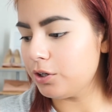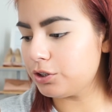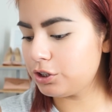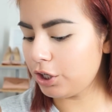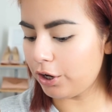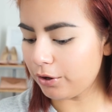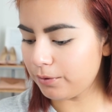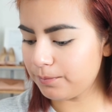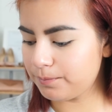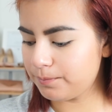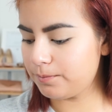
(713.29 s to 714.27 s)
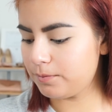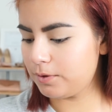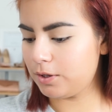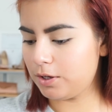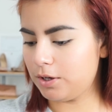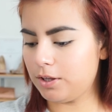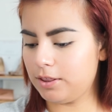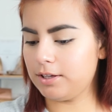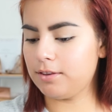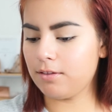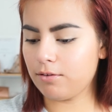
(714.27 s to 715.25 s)
So
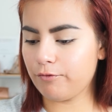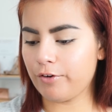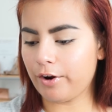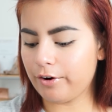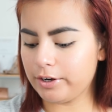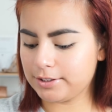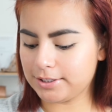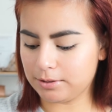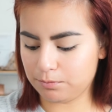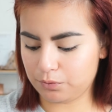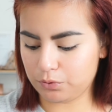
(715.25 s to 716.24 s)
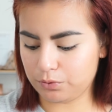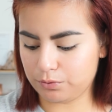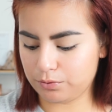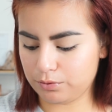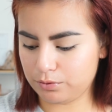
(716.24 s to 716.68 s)
this is a very simple,